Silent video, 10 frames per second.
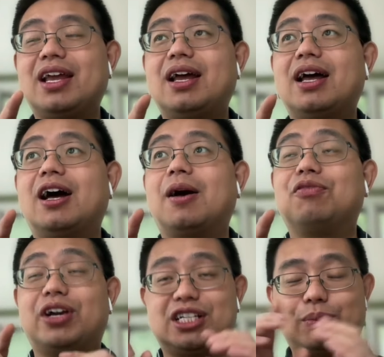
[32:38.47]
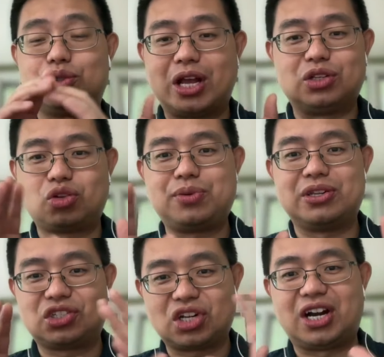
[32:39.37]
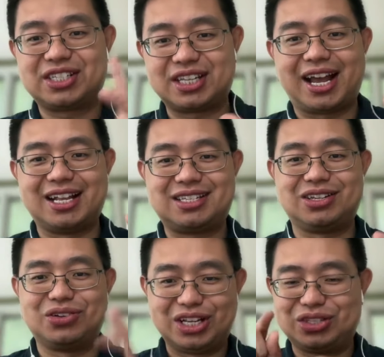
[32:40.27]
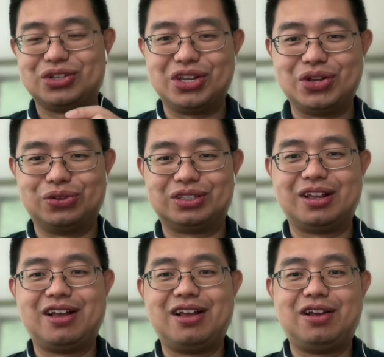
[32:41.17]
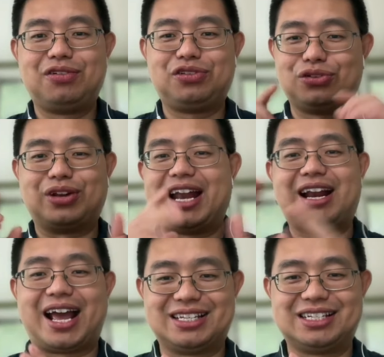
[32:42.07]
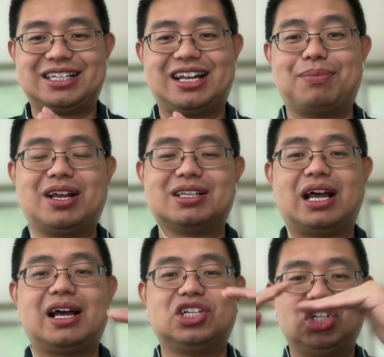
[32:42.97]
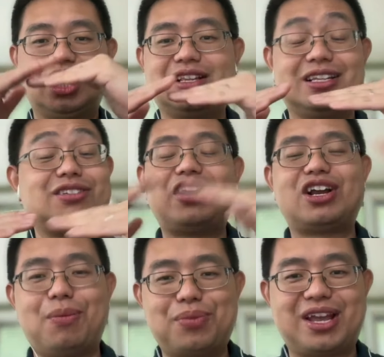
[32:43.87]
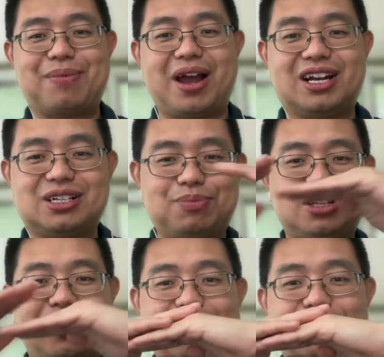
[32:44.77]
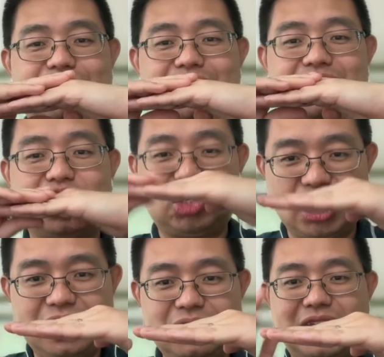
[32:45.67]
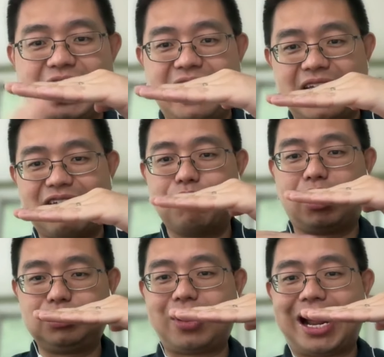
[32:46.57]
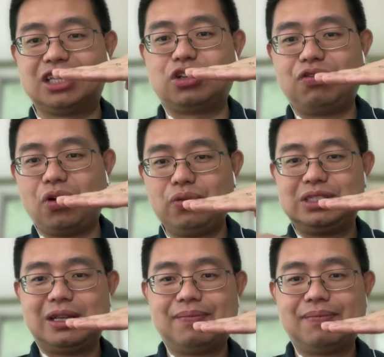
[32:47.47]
for example, transcription start sites you need to use to analyze this data, because a gene is very complicated biology. So a gene, you can have multiple isoforms.